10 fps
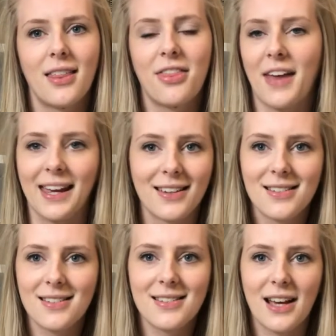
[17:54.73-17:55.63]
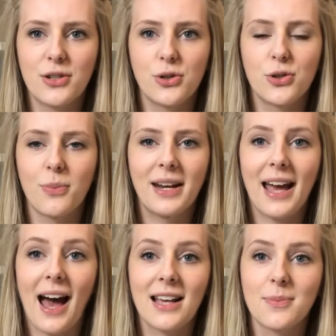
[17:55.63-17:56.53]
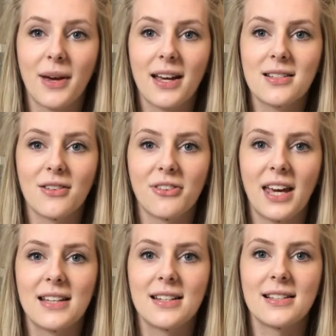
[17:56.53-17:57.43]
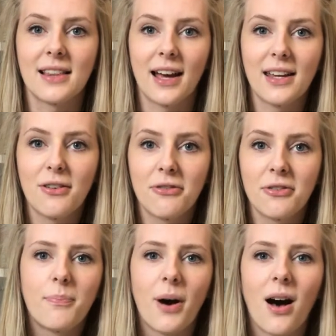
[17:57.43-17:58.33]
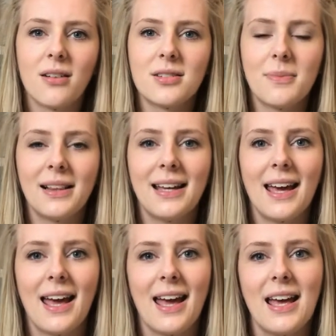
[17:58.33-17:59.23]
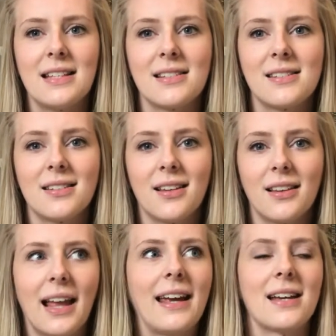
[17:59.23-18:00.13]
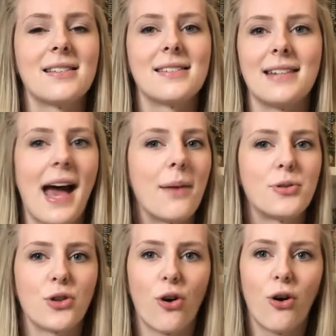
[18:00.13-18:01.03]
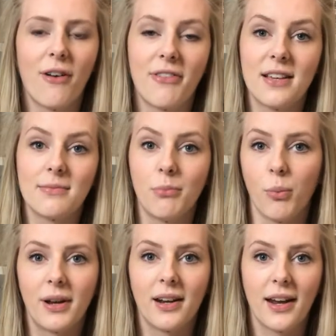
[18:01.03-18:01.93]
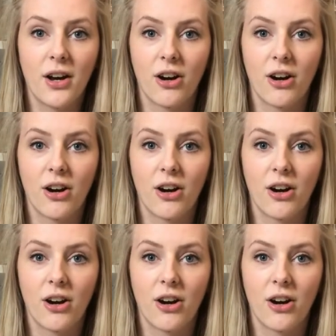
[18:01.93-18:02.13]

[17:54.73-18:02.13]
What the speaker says: things and so many aspects of Casey's life, but ultimately it is like a snapshot of this moment in her